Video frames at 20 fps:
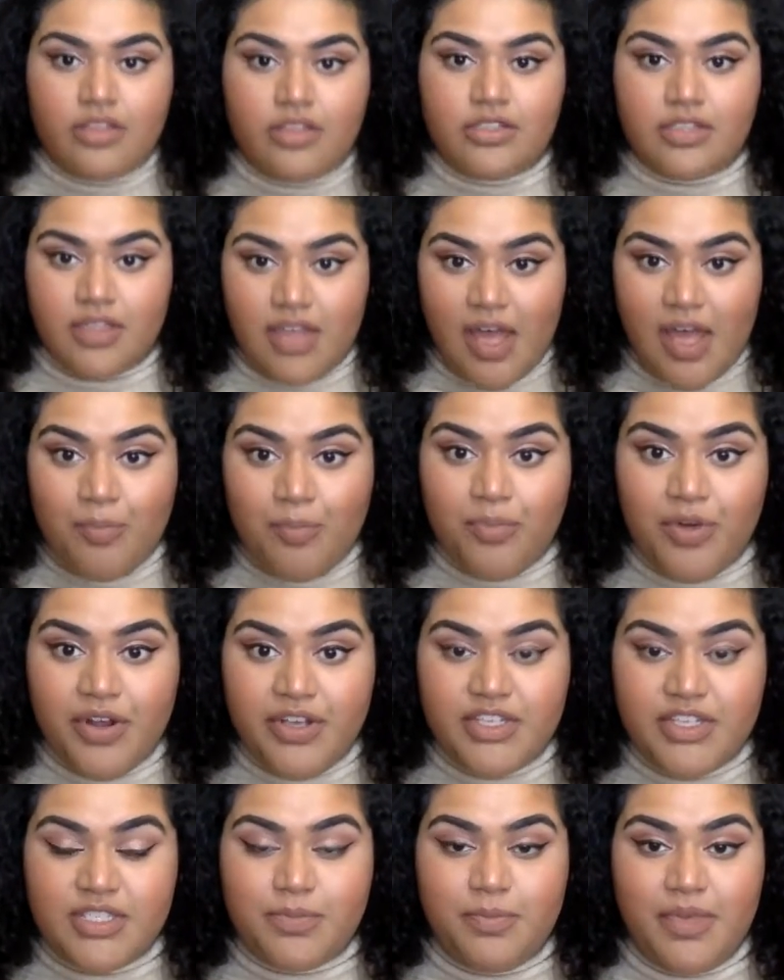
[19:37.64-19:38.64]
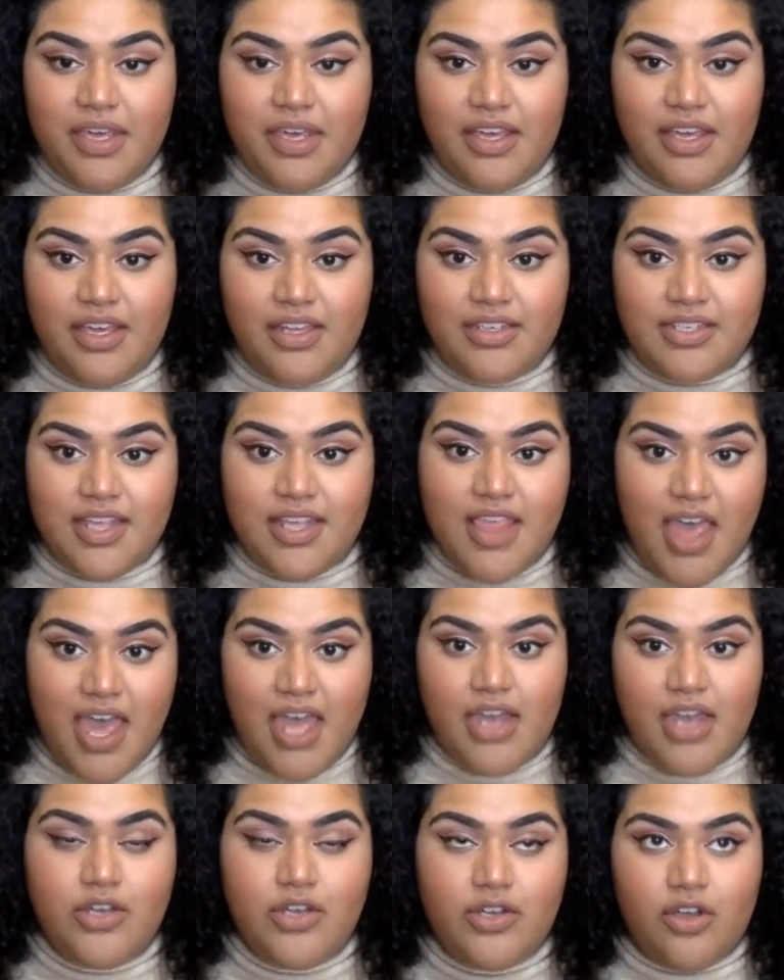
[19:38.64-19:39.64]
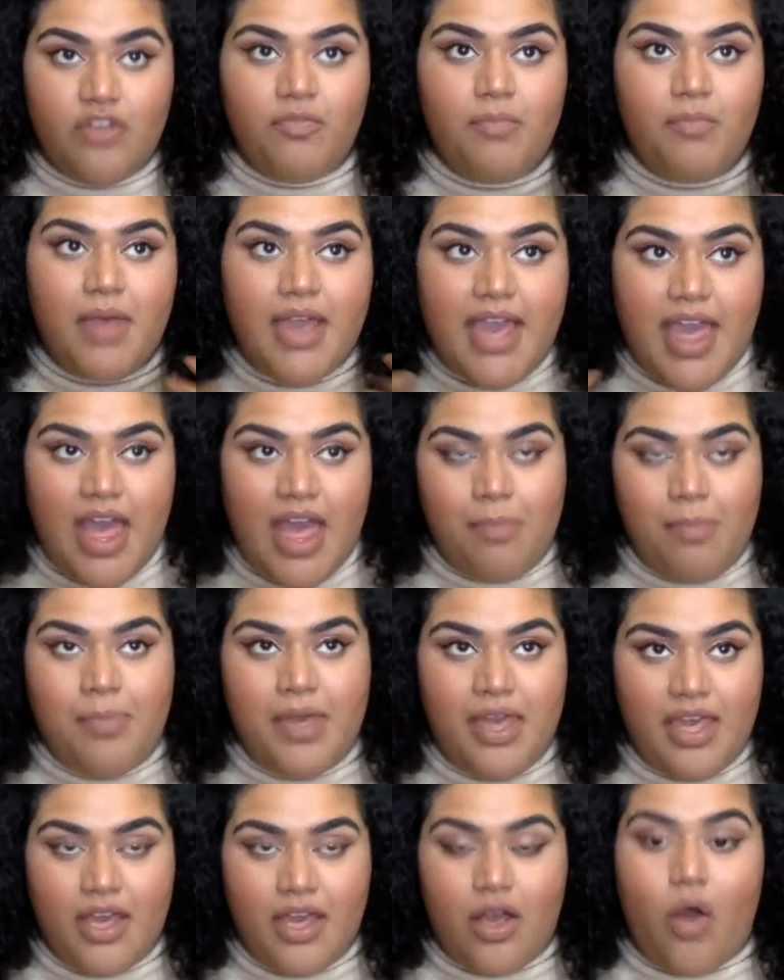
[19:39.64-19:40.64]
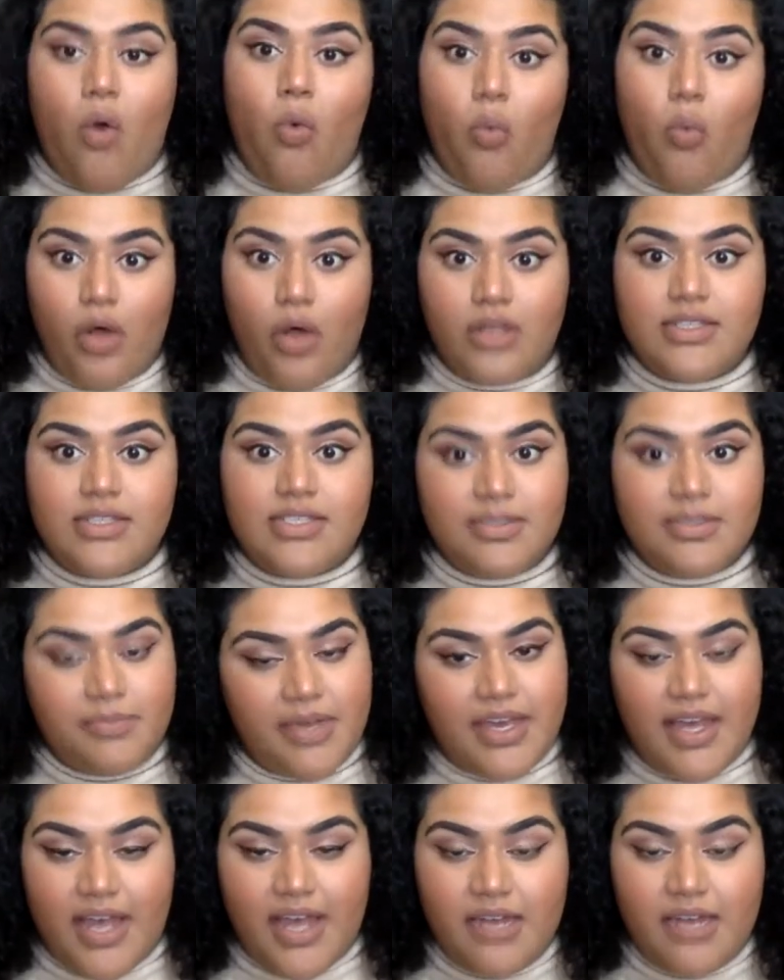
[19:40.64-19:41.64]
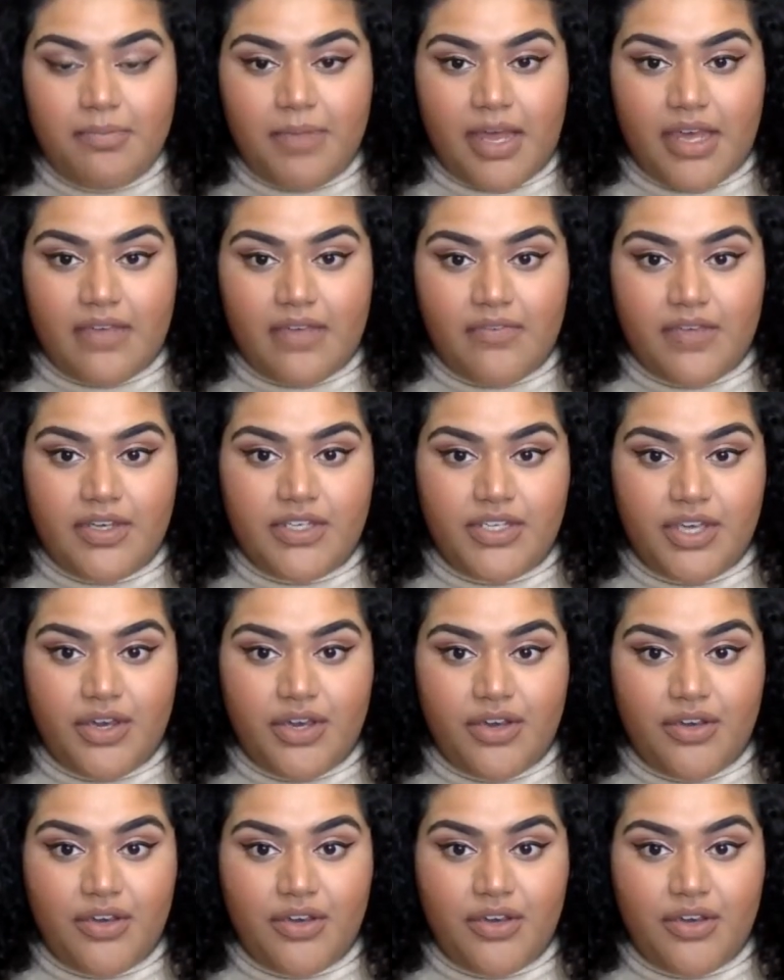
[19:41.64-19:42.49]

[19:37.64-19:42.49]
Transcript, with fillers: So that brings me to the end of my epic what's in my handbag video.